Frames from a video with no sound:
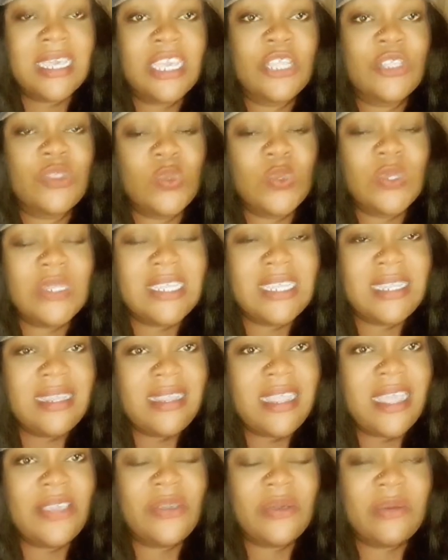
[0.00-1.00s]
It will
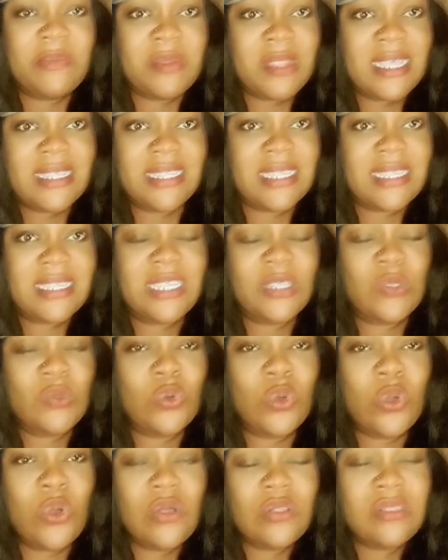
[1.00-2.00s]
delay your blessings.
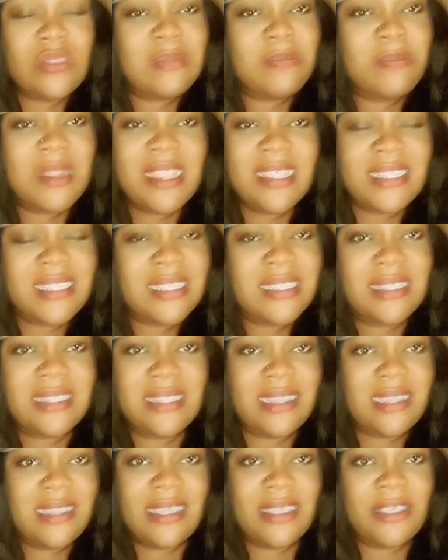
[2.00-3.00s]
It will cause blessings
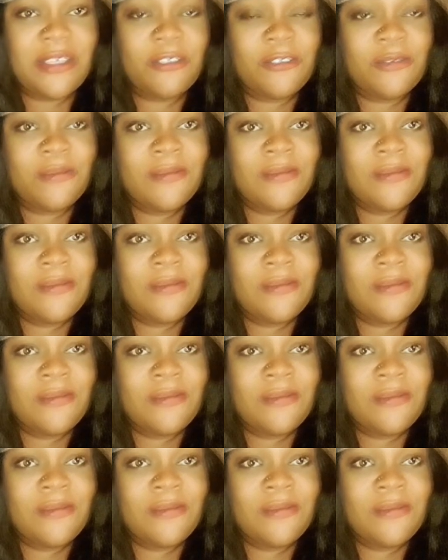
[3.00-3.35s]
delay.